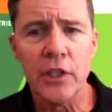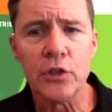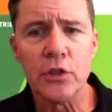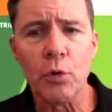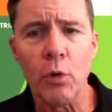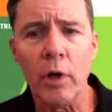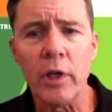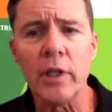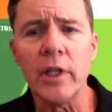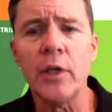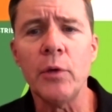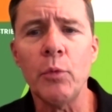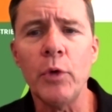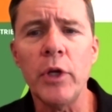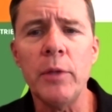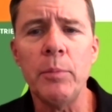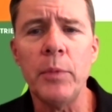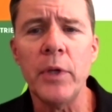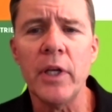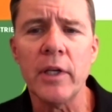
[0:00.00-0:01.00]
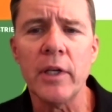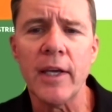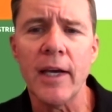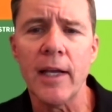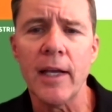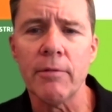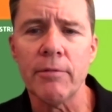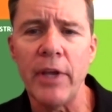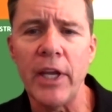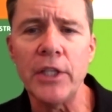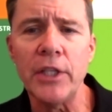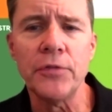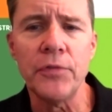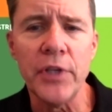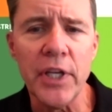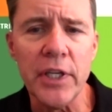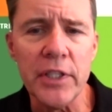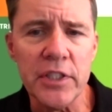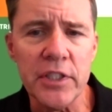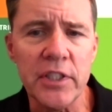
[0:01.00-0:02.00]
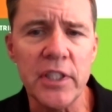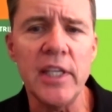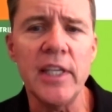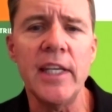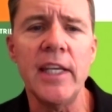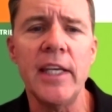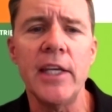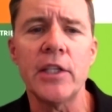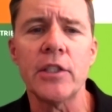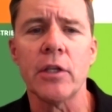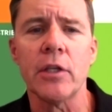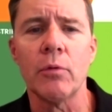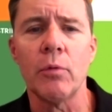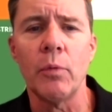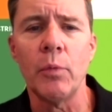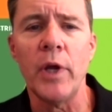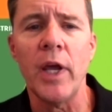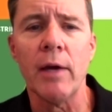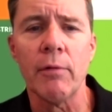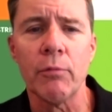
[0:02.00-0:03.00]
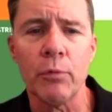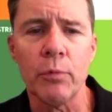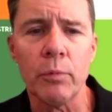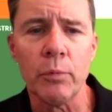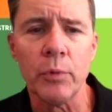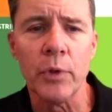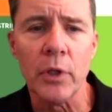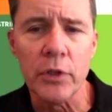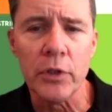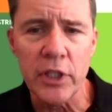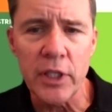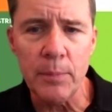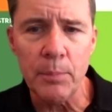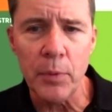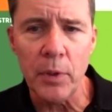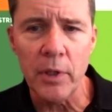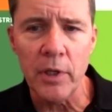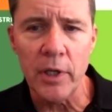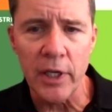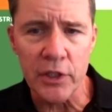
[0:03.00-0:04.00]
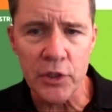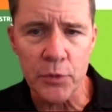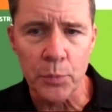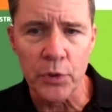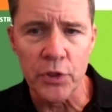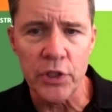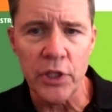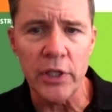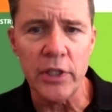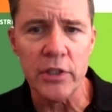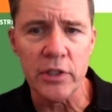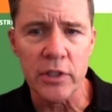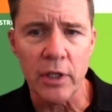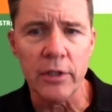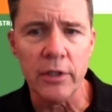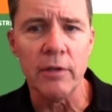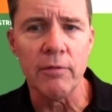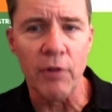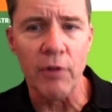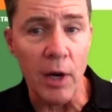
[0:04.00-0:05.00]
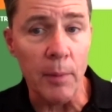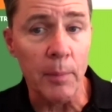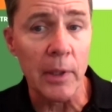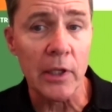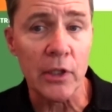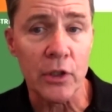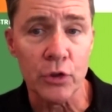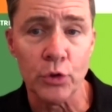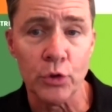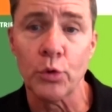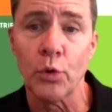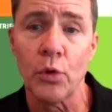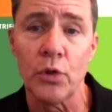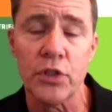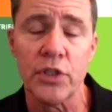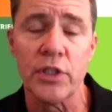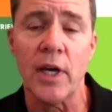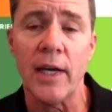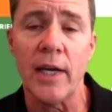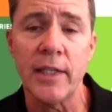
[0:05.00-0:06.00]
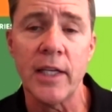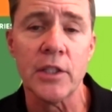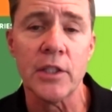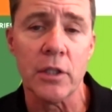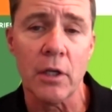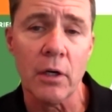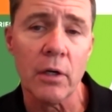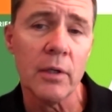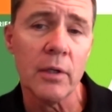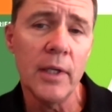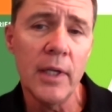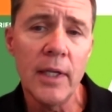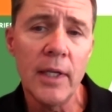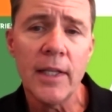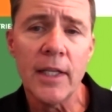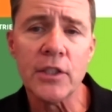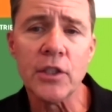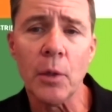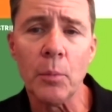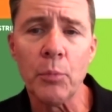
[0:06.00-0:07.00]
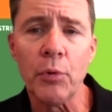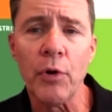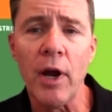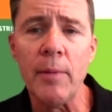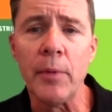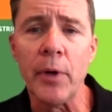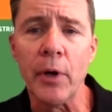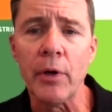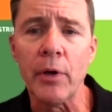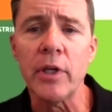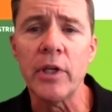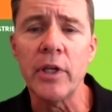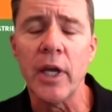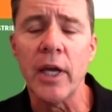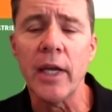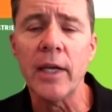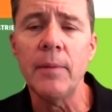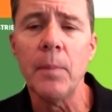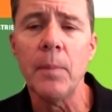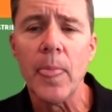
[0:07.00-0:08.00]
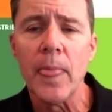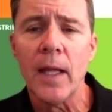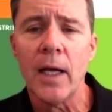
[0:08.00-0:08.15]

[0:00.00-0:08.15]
Historically, we'd been kind of HVAC geeks, and we have real deep expertise on the environmental control side, and that's our that's our primary gig.